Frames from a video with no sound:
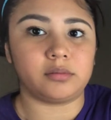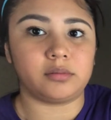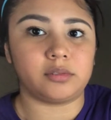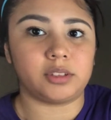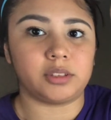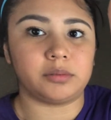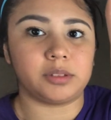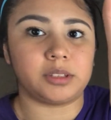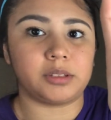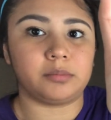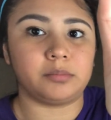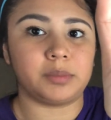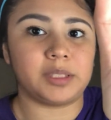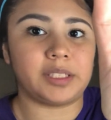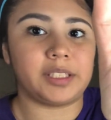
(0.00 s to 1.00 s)
it's not really,
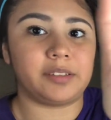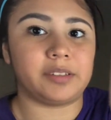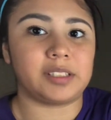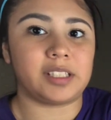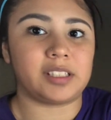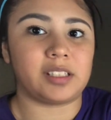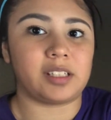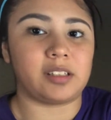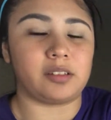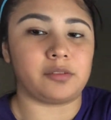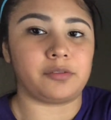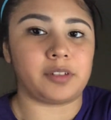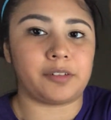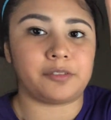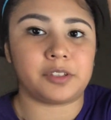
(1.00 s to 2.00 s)
but anyways, it has like a little
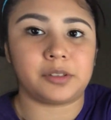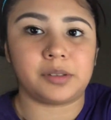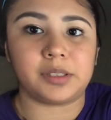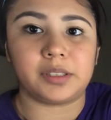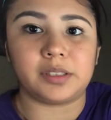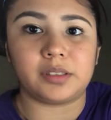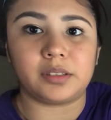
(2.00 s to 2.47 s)
fluff to it.